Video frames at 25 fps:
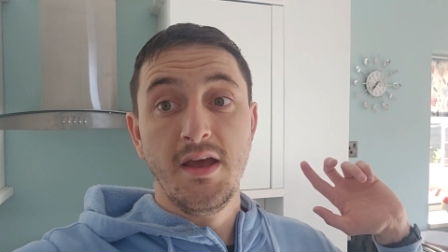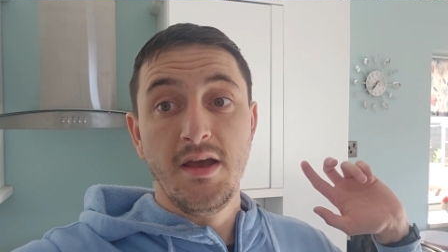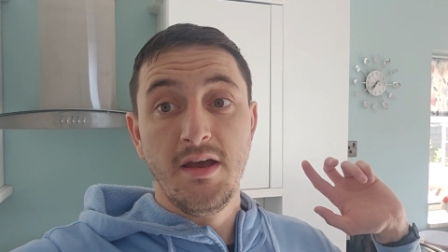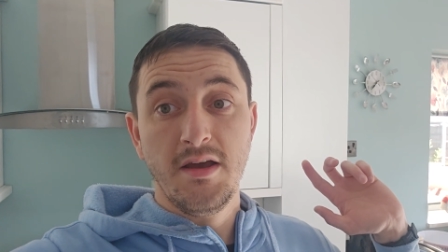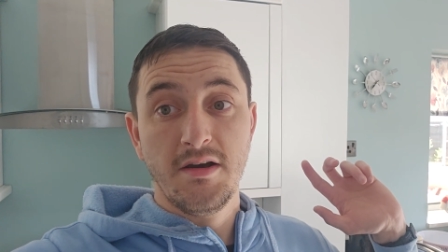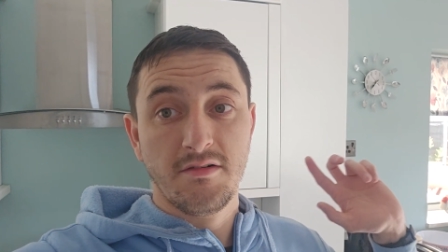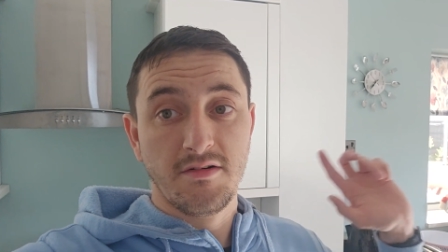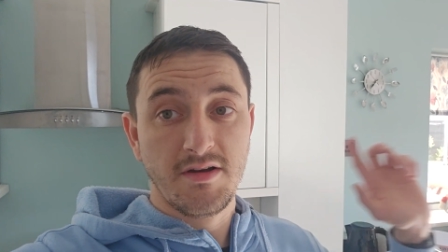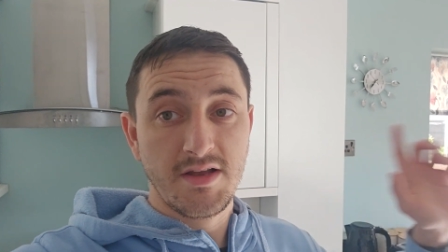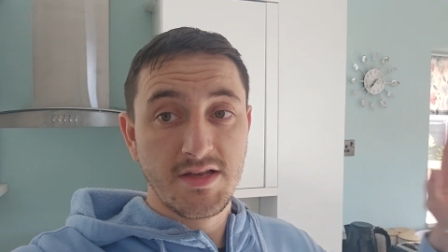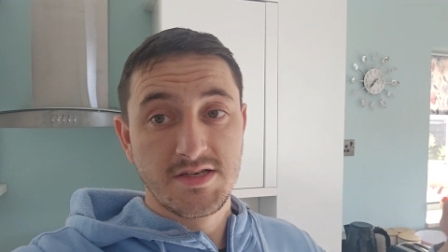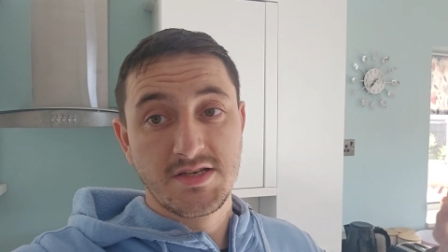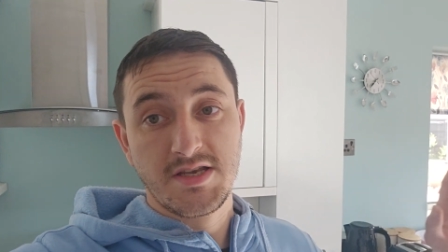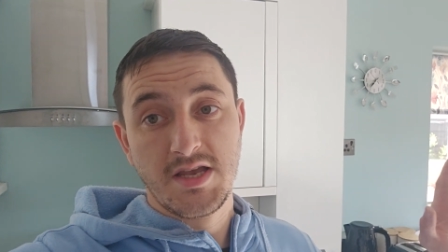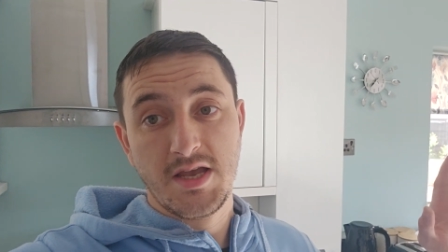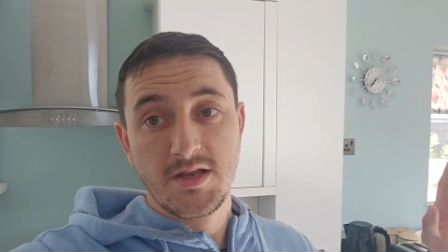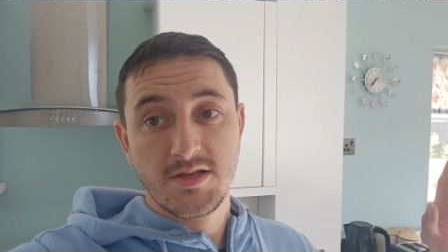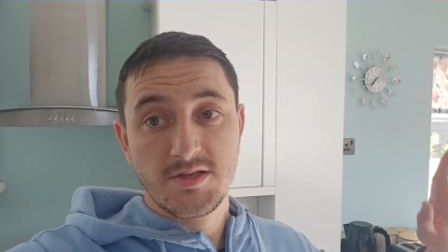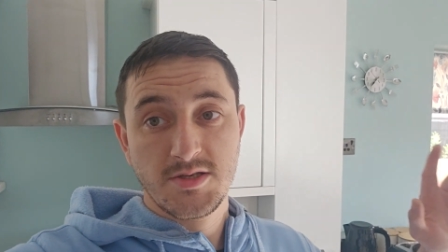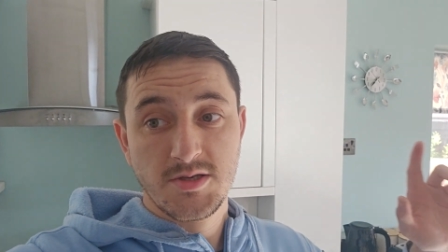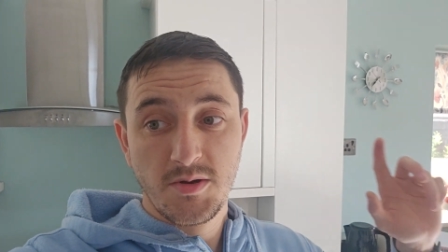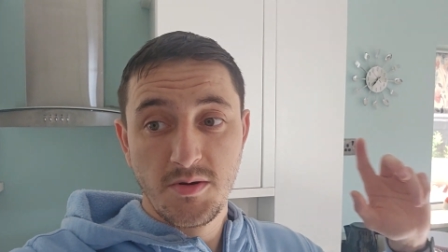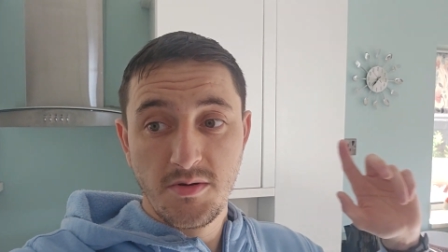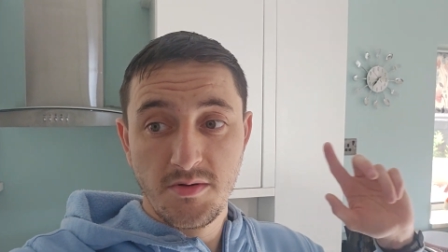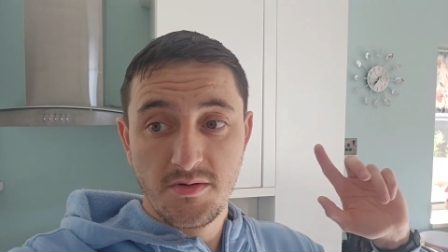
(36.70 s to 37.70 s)
let's get
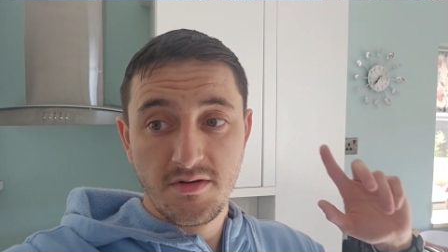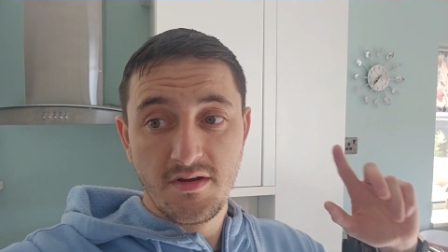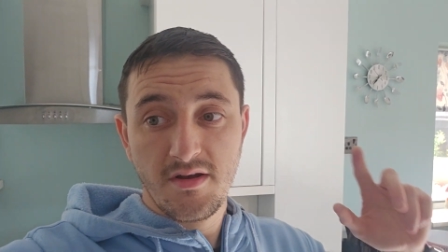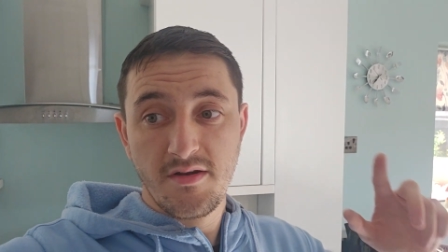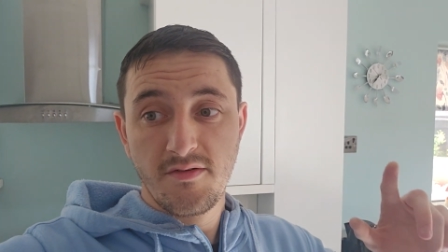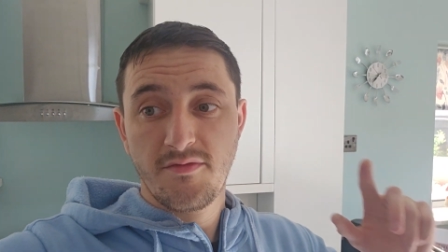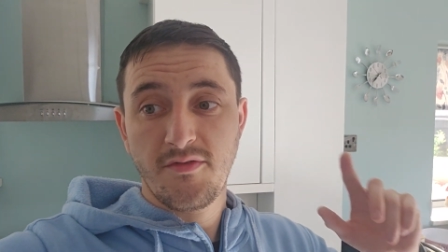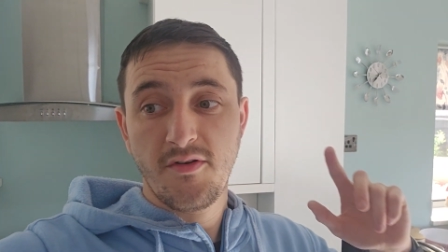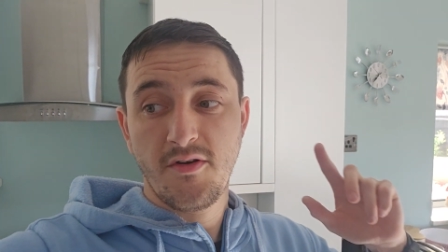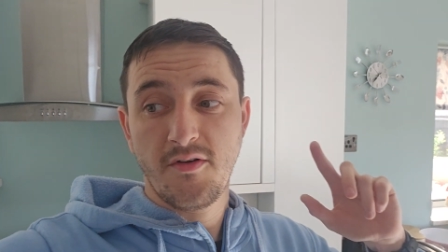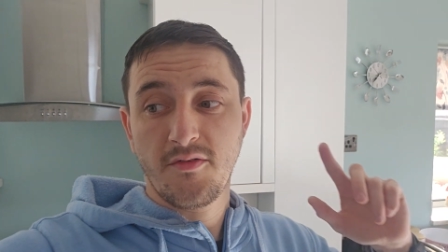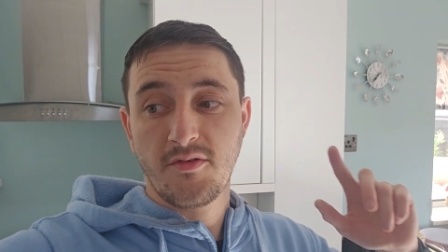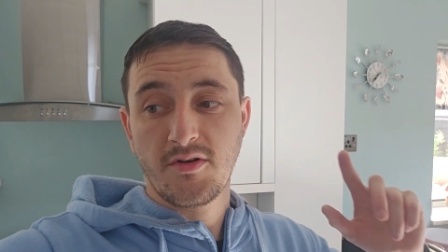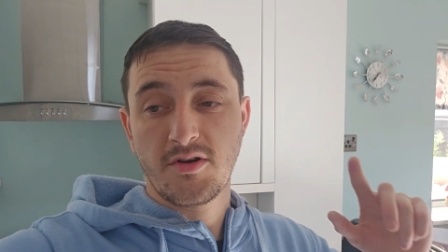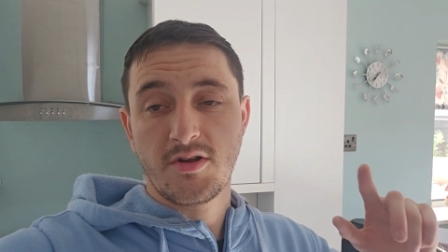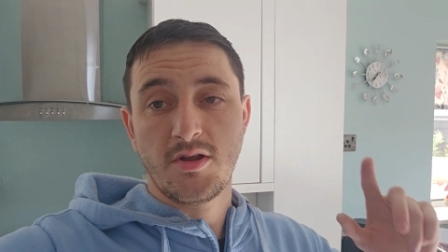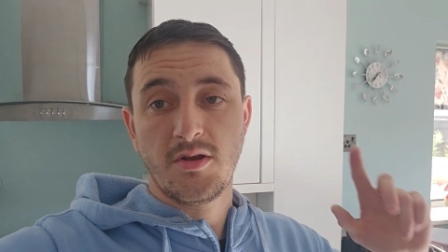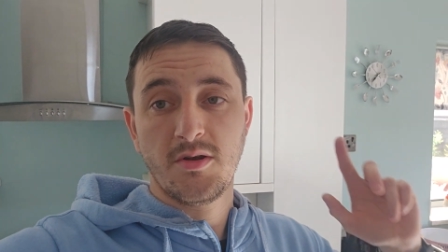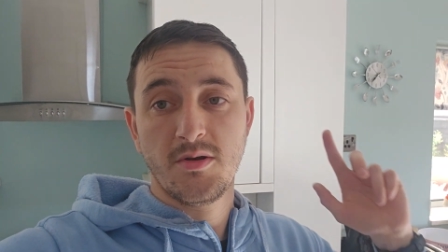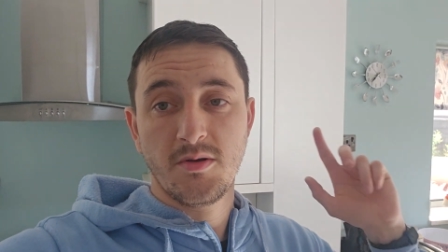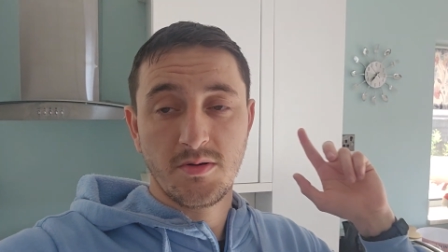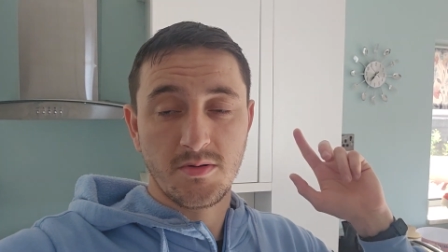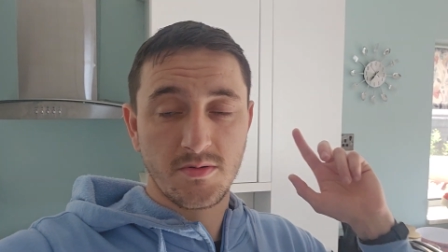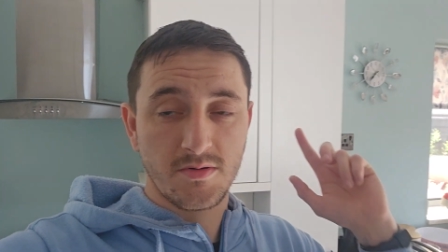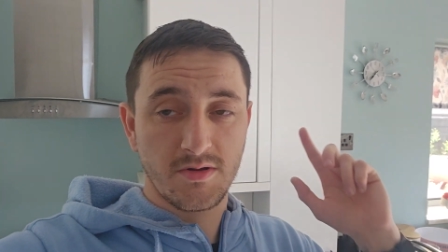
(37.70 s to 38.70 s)
into it without further ado.